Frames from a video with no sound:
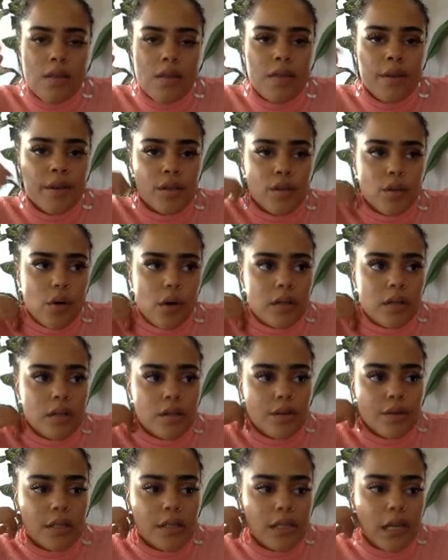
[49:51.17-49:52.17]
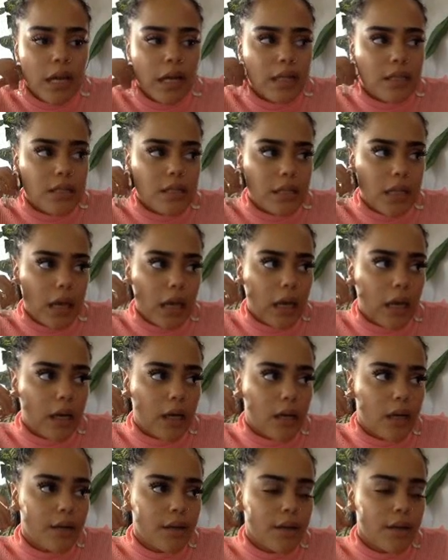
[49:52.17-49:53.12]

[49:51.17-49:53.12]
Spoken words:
There's also sites like